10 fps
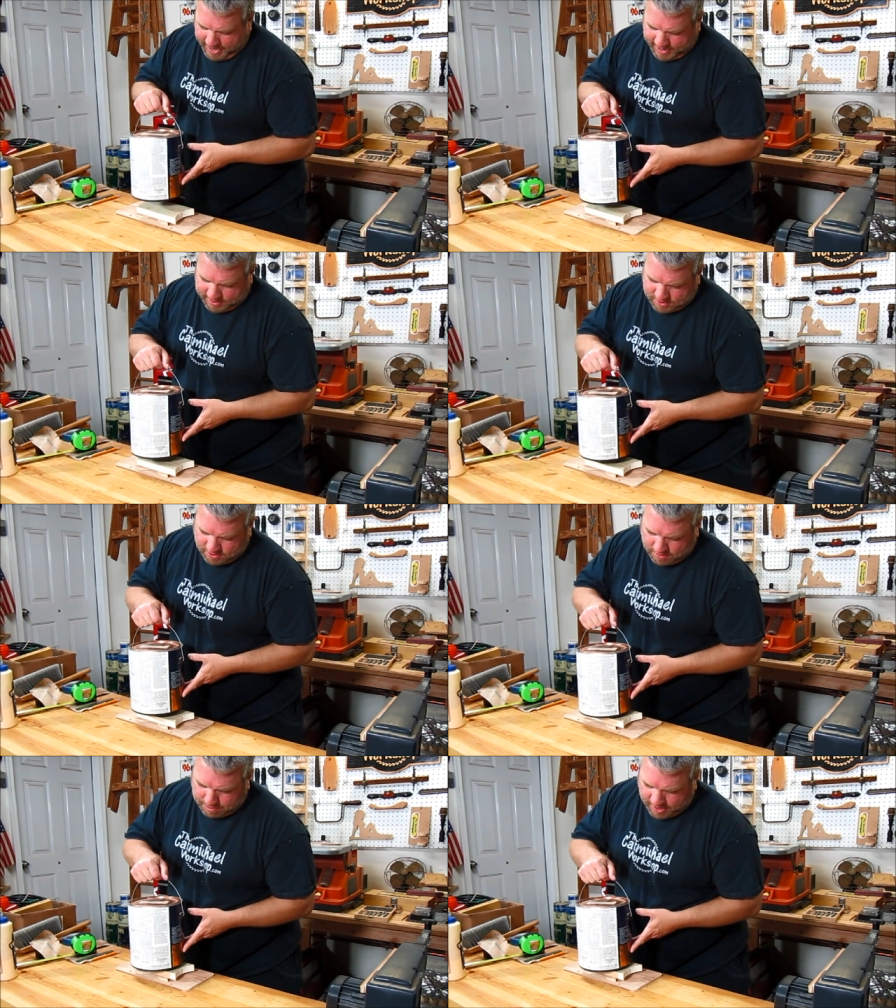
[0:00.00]
paint
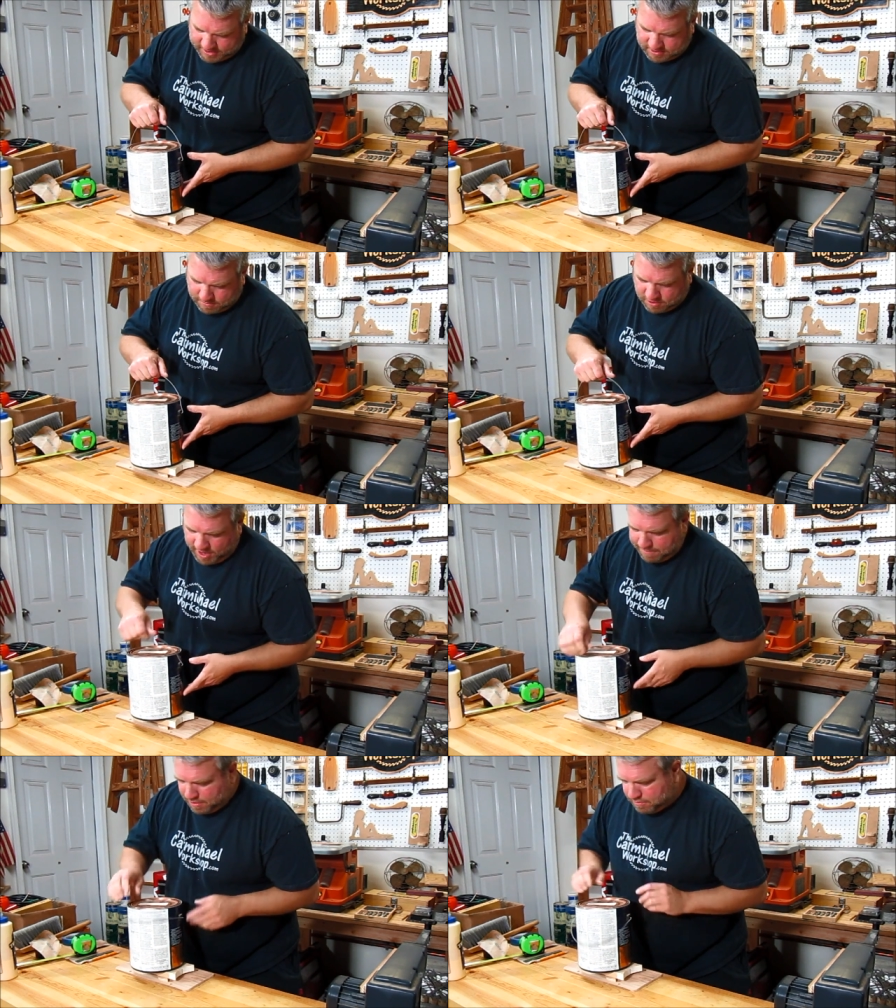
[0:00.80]
to apply some
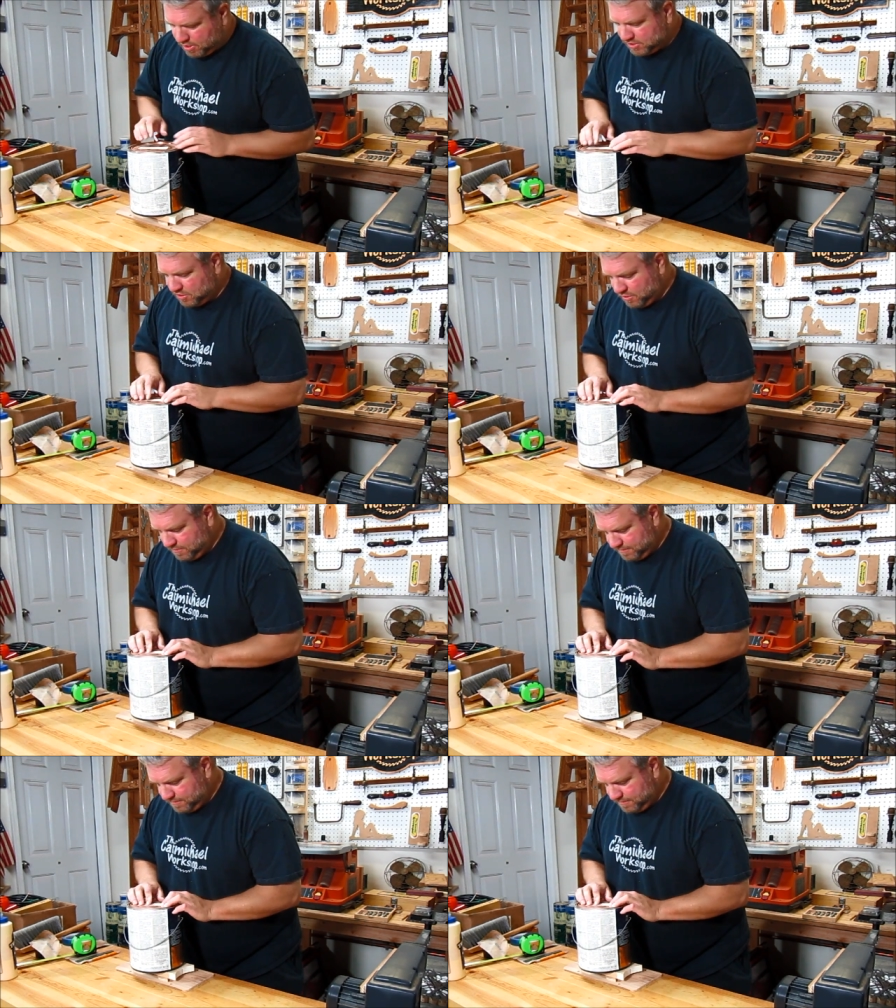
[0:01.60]
clamping pressure.